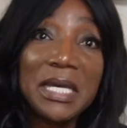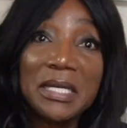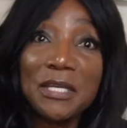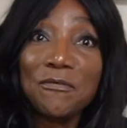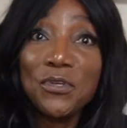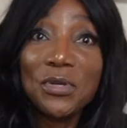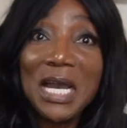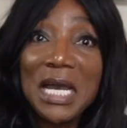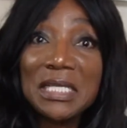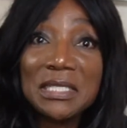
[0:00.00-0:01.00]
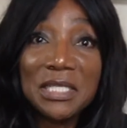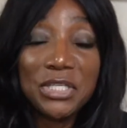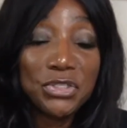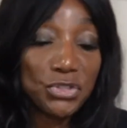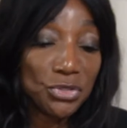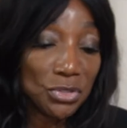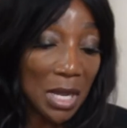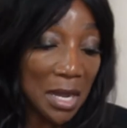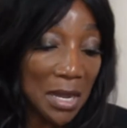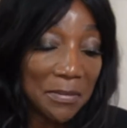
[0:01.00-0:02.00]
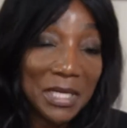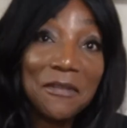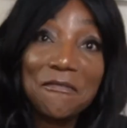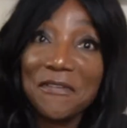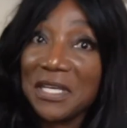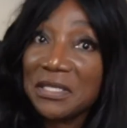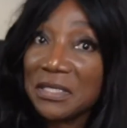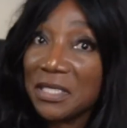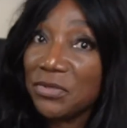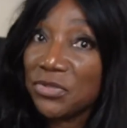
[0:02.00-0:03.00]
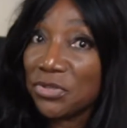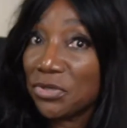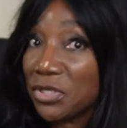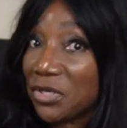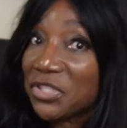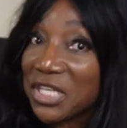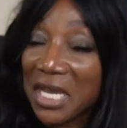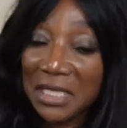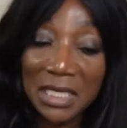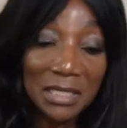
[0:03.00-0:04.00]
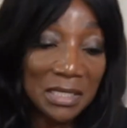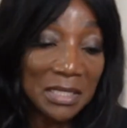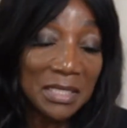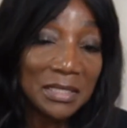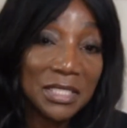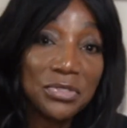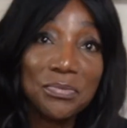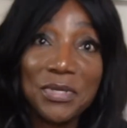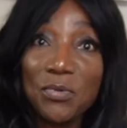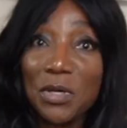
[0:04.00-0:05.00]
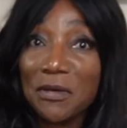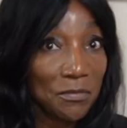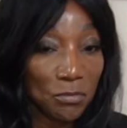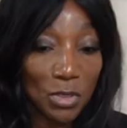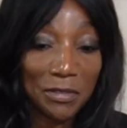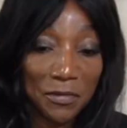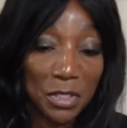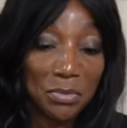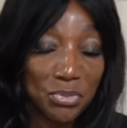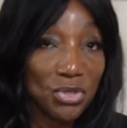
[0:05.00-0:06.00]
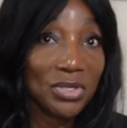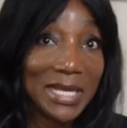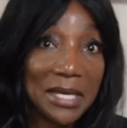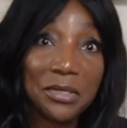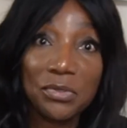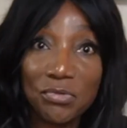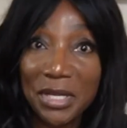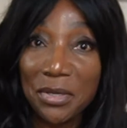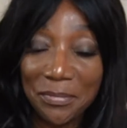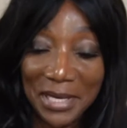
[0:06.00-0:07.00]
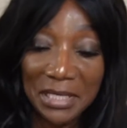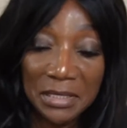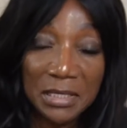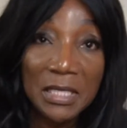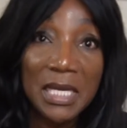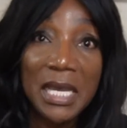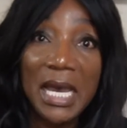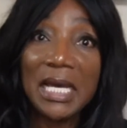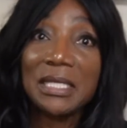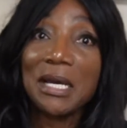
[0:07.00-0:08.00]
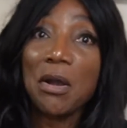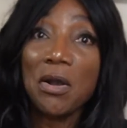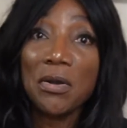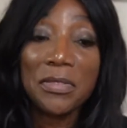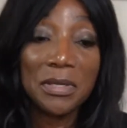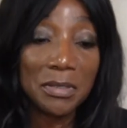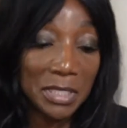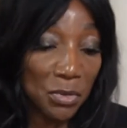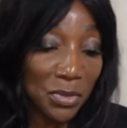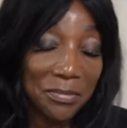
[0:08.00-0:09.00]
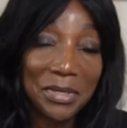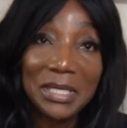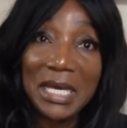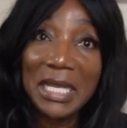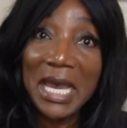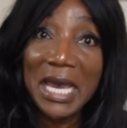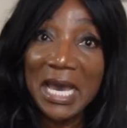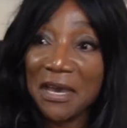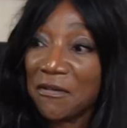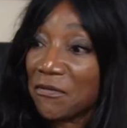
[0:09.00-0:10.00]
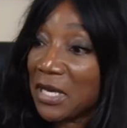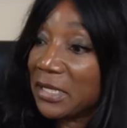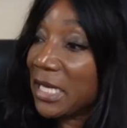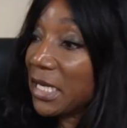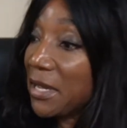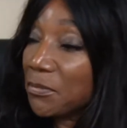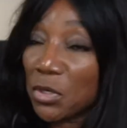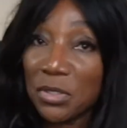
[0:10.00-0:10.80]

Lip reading: if you guys need to invest into your channel, this would be one of the computer that I would recommend. And all the equipment that I have and that I'm